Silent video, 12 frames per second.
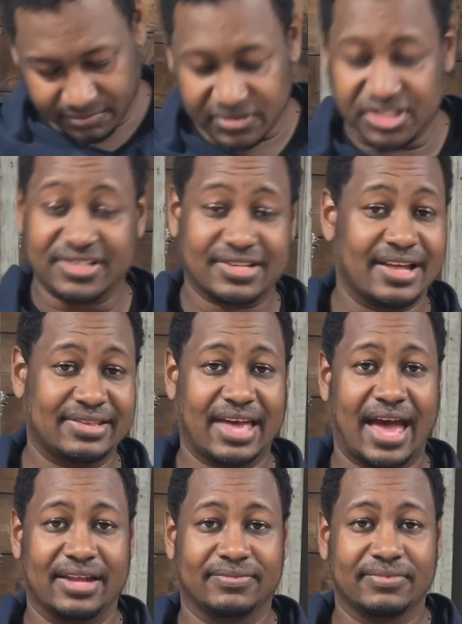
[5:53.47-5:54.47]
just like
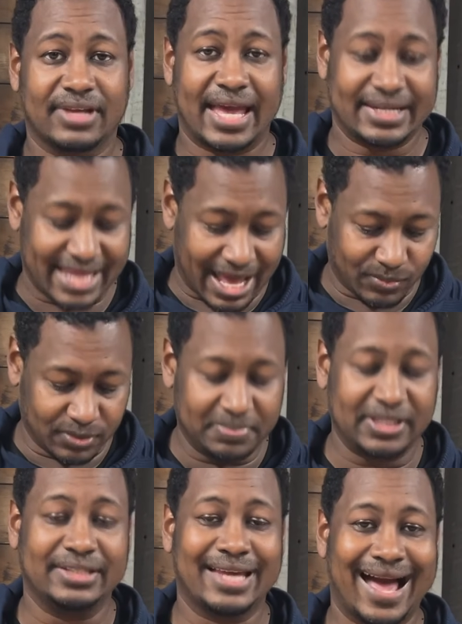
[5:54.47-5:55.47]
that. And that would
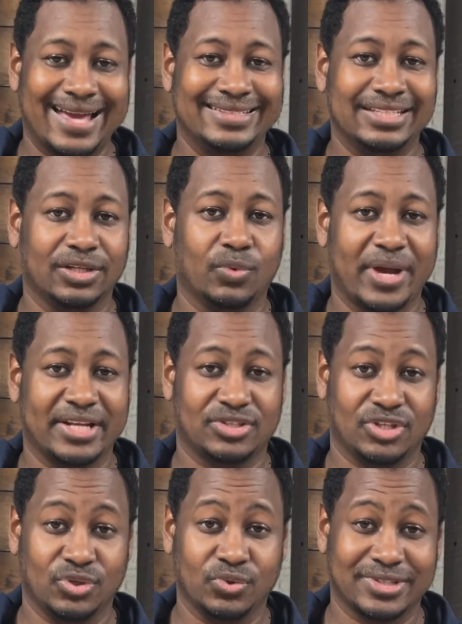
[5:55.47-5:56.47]
be the ideal way
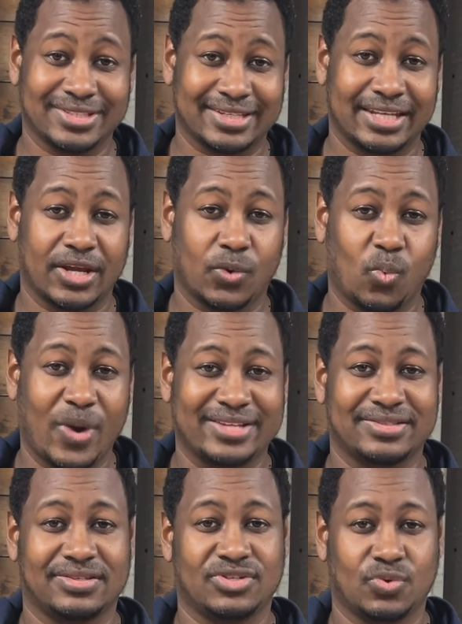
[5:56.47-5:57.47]
to use this in a wet
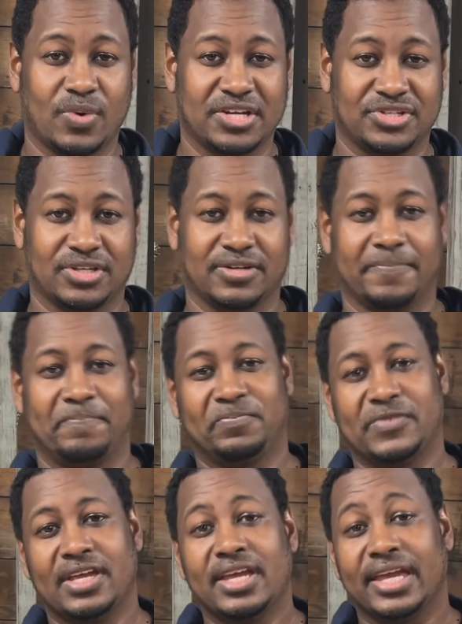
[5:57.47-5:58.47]
situation.
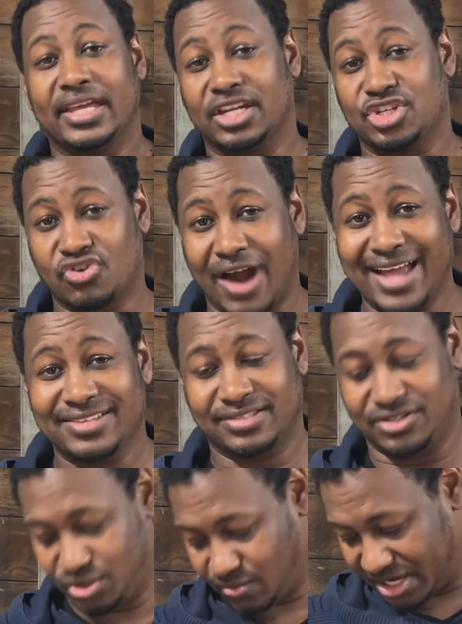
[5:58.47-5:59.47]
In a dry
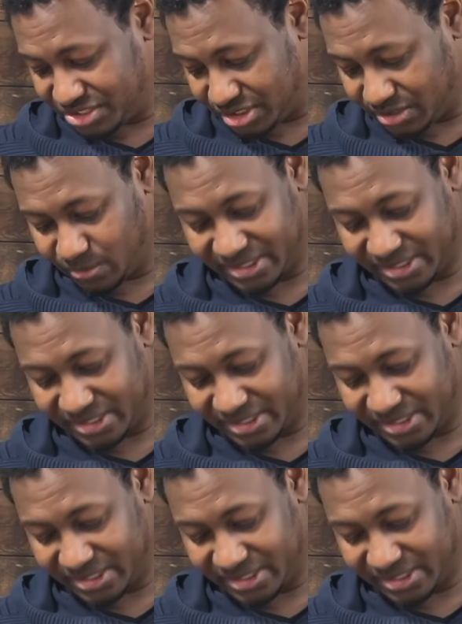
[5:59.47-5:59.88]
situation